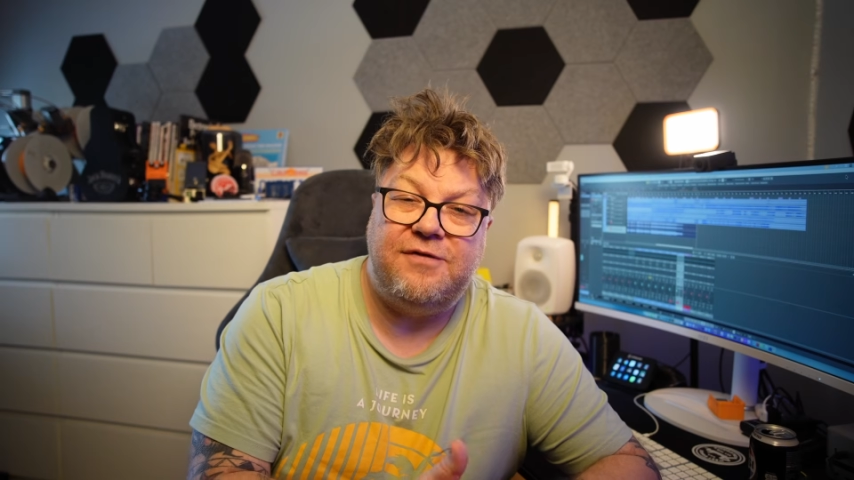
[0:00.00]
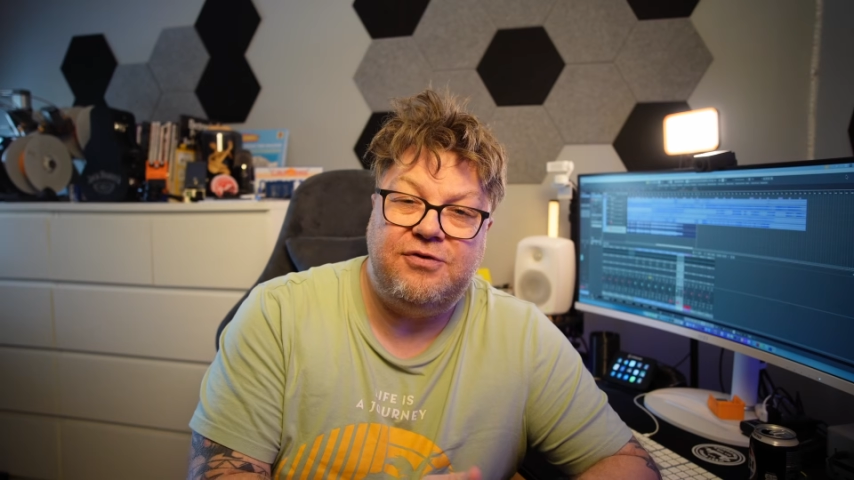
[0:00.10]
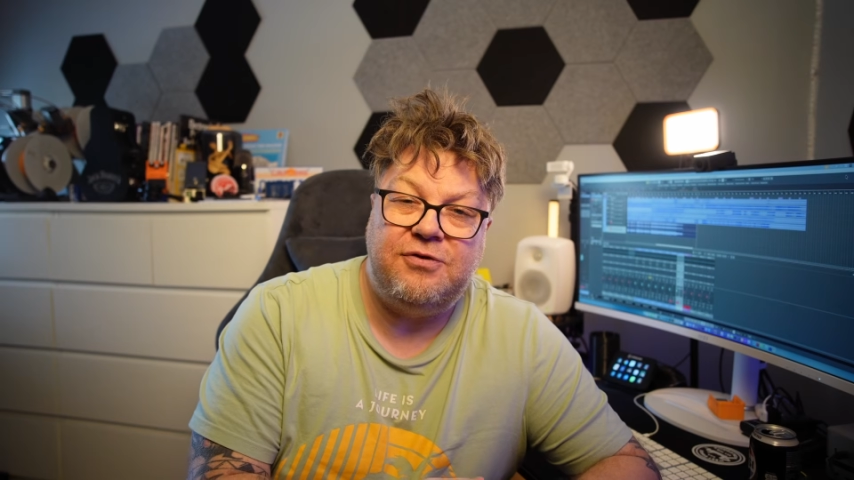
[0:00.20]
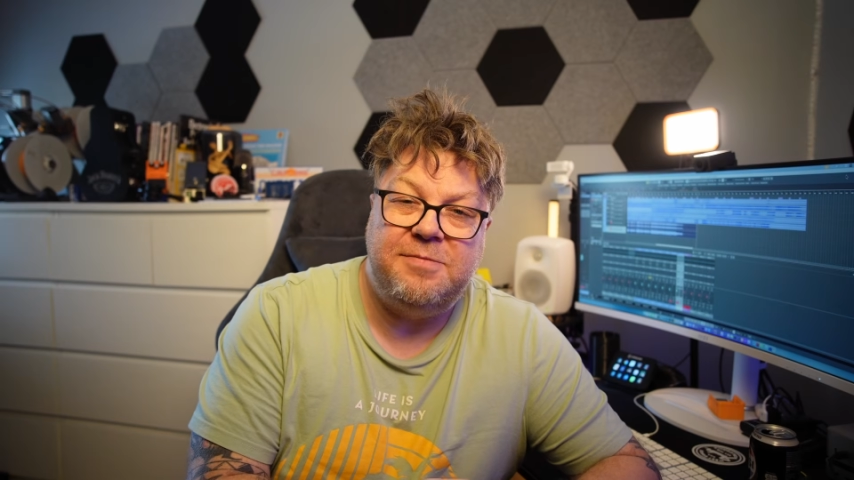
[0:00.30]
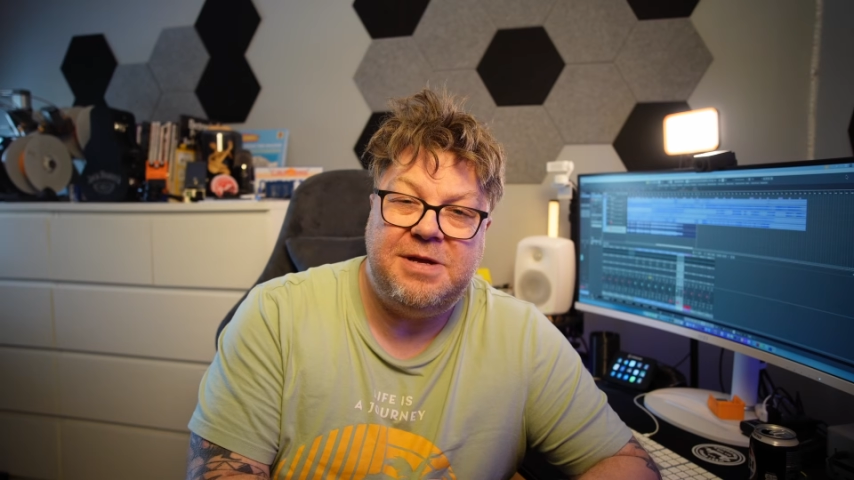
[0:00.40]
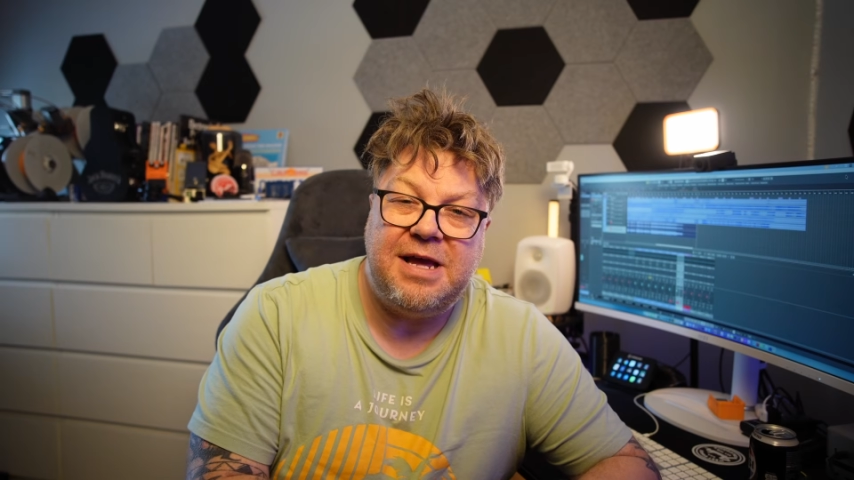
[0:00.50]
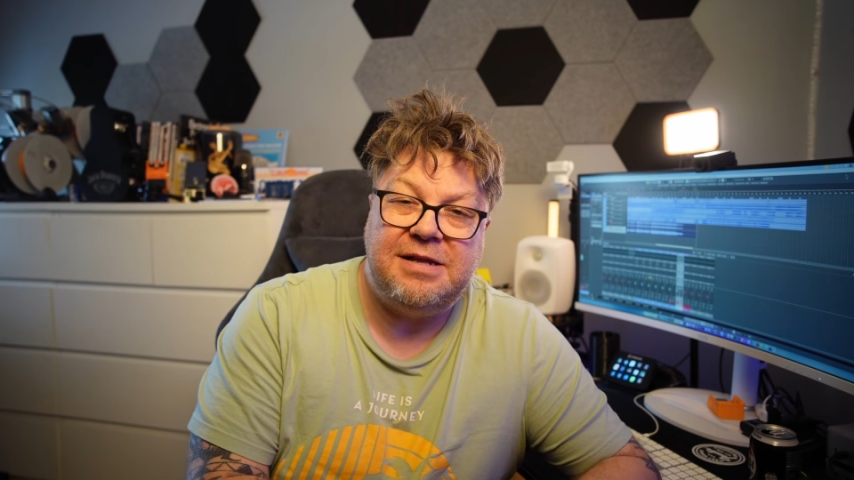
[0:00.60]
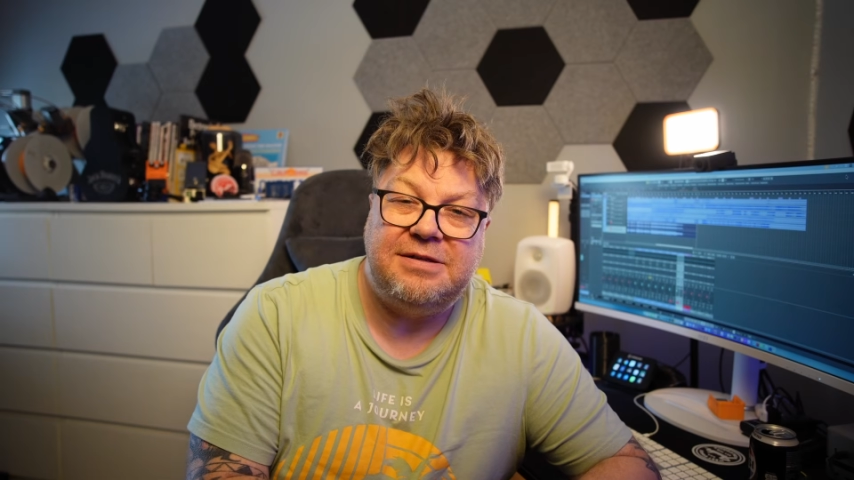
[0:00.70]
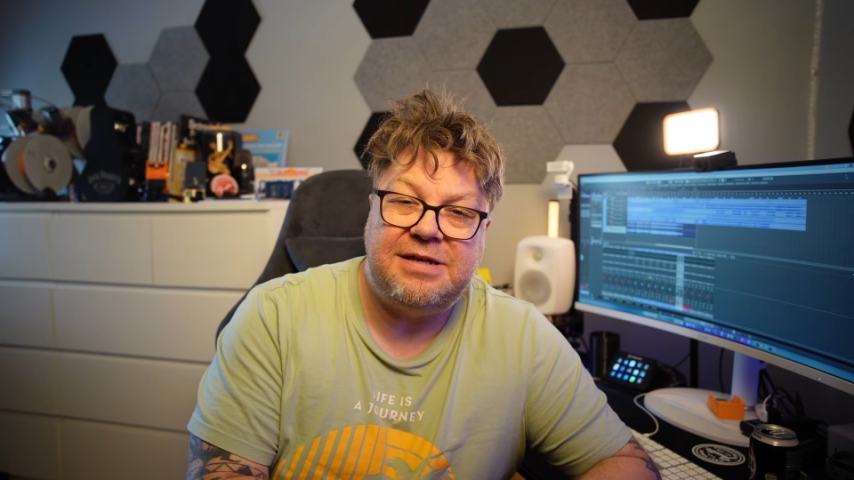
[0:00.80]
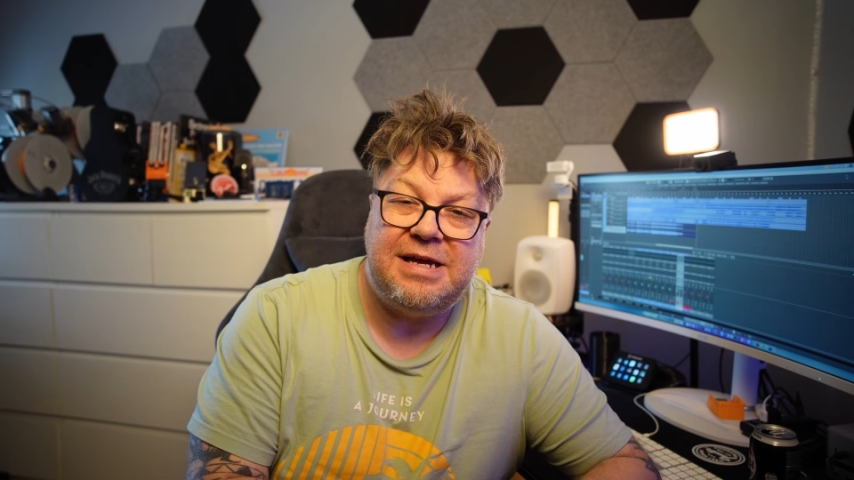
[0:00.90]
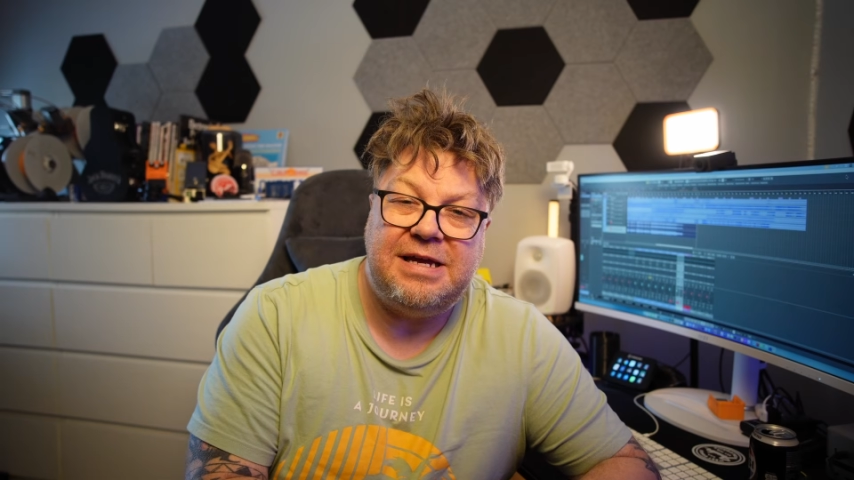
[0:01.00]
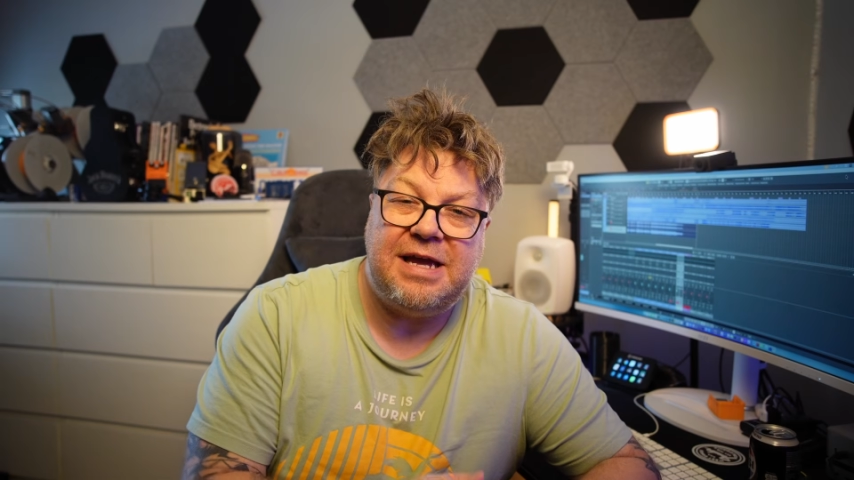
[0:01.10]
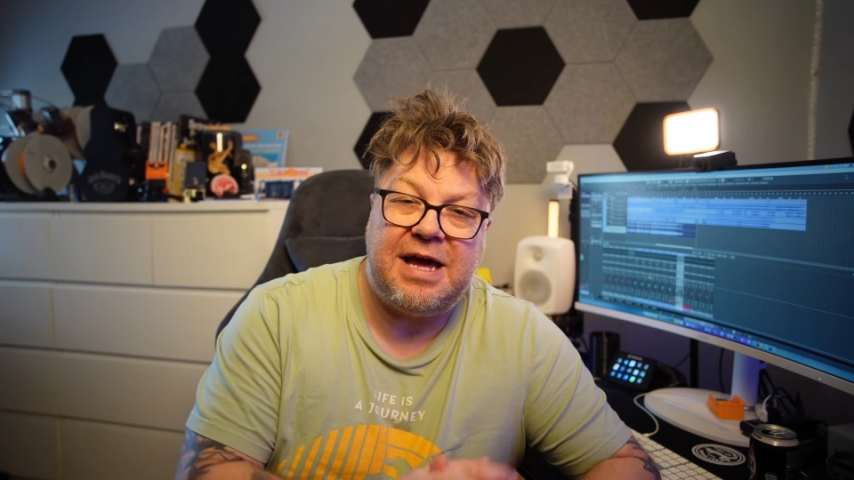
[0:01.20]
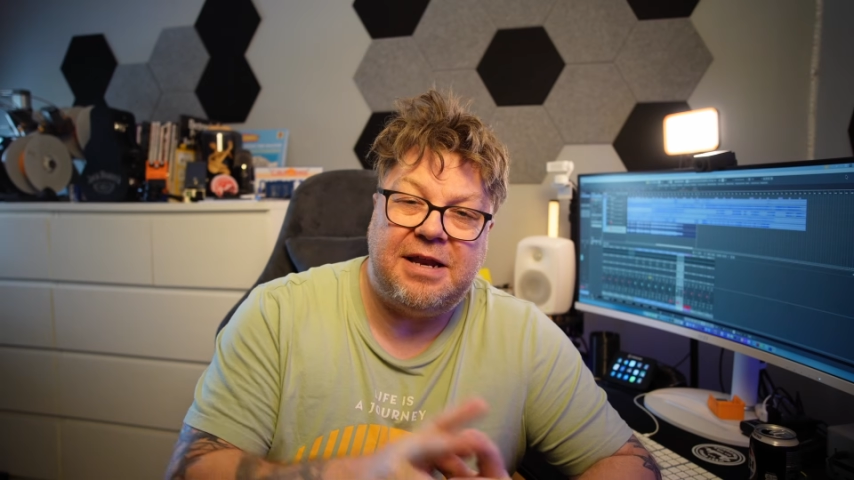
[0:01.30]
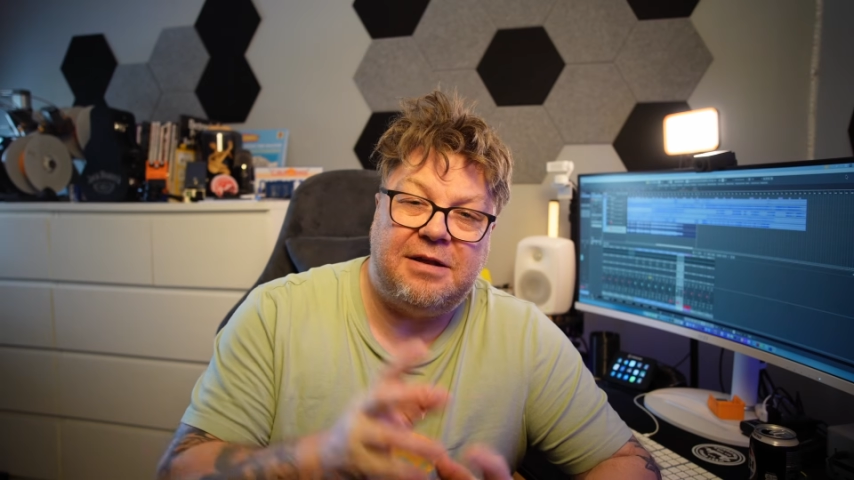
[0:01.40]
for joining me again
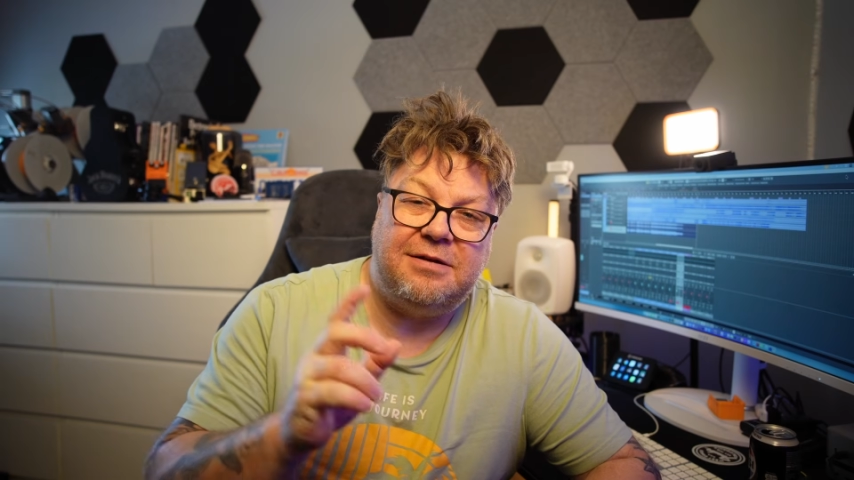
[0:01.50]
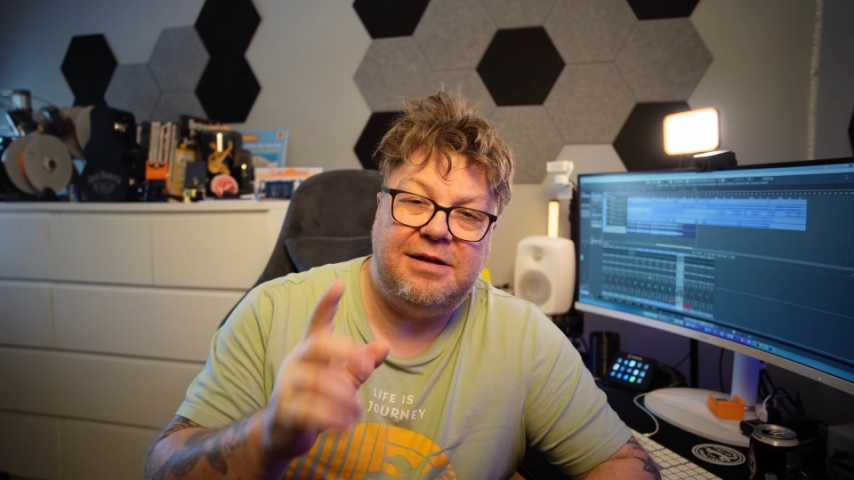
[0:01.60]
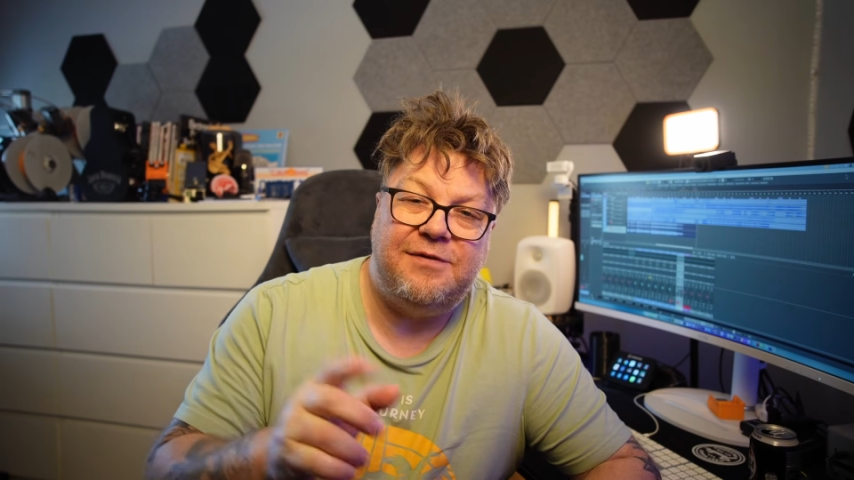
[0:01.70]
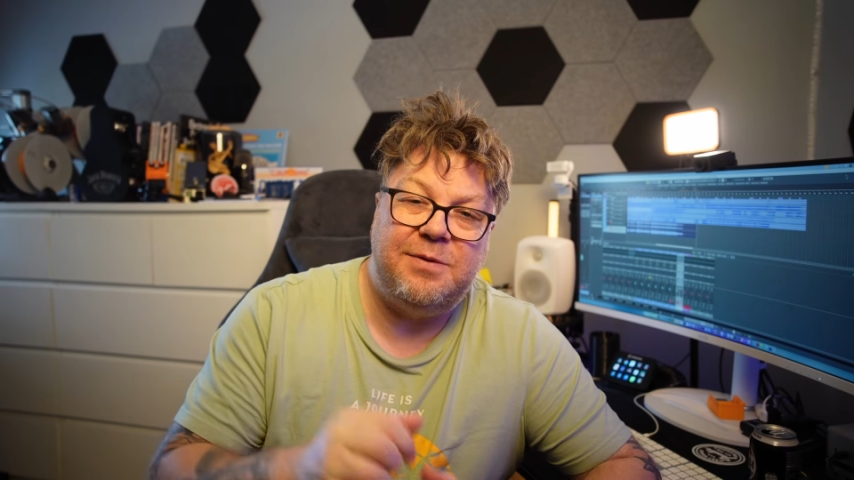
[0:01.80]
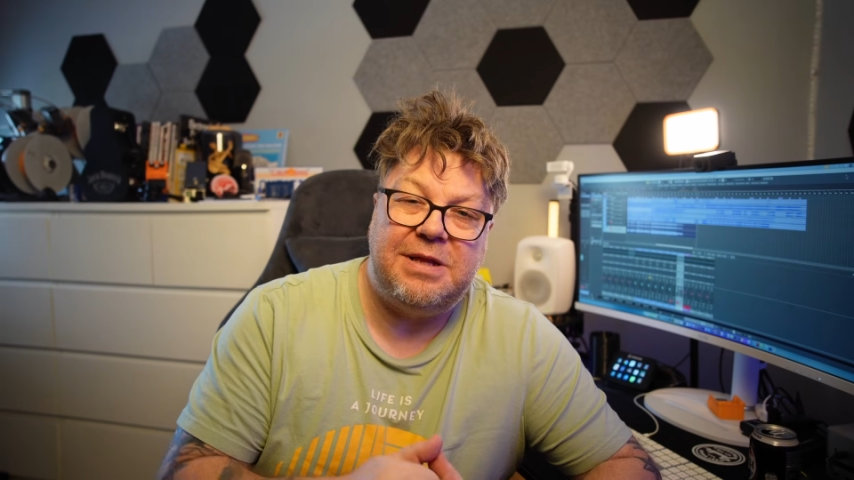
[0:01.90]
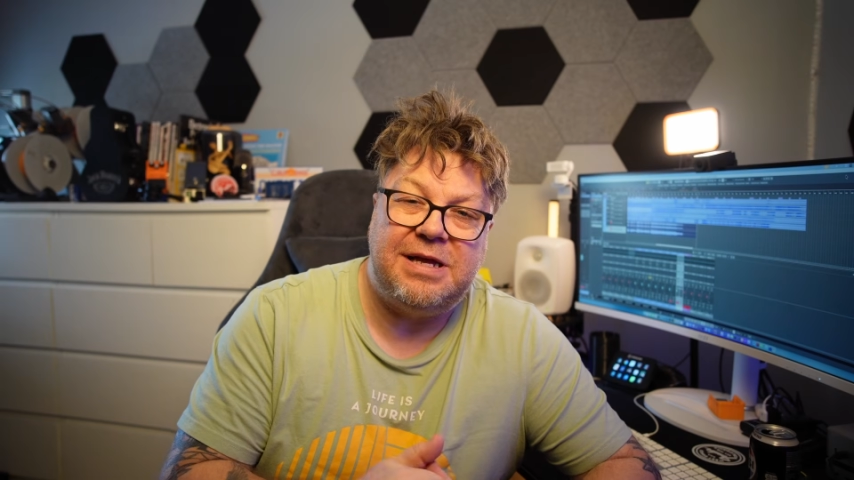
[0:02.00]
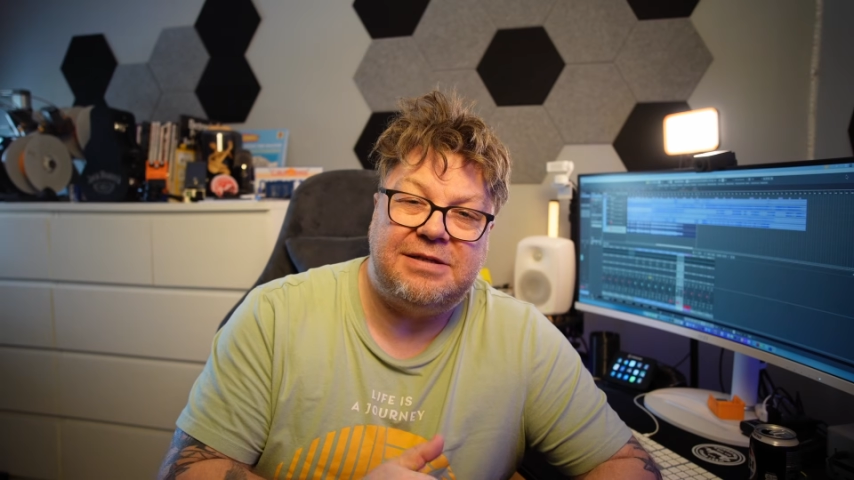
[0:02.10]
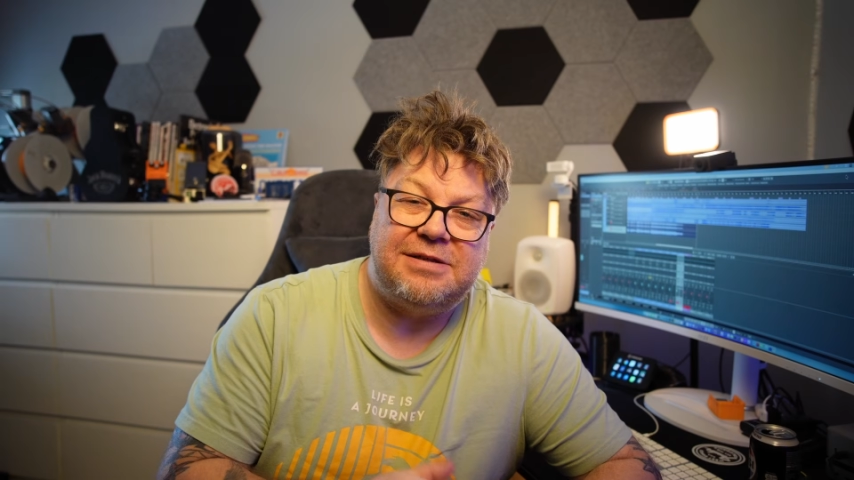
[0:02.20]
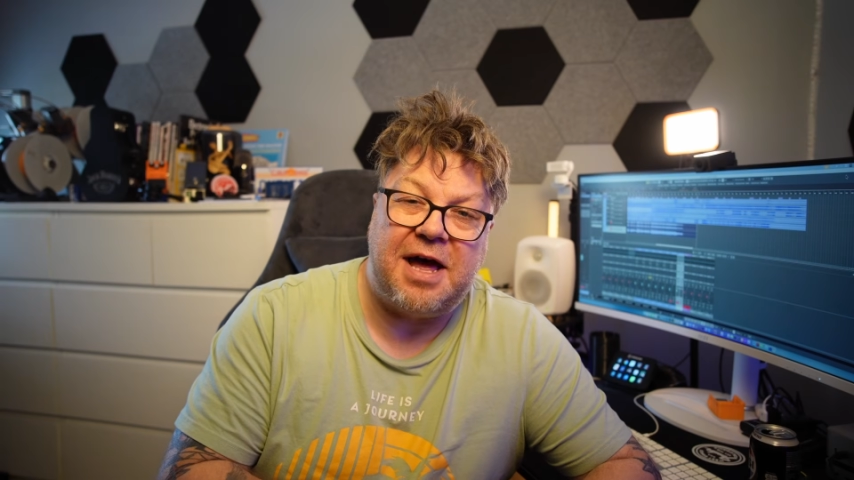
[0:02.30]
today, and I'll leave you with this.